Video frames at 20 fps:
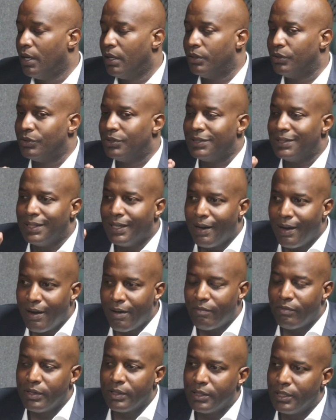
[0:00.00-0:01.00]
You see
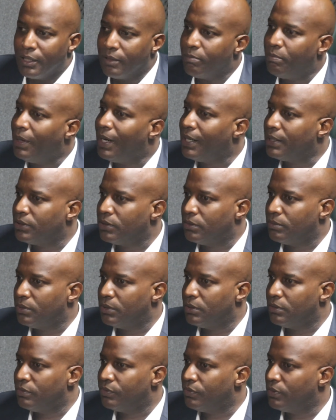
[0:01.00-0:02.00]
everything
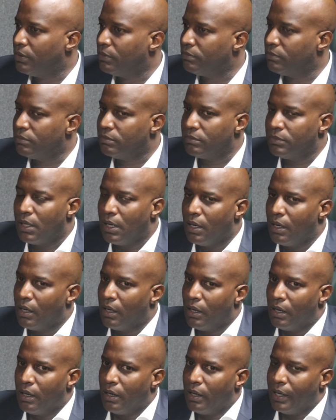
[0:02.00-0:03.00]
possible, from
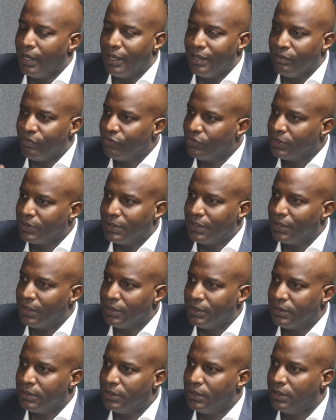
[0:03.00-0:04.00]

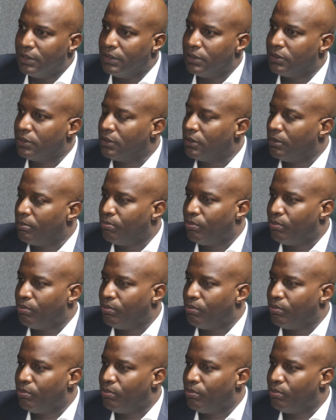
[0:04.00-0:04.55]
infertility to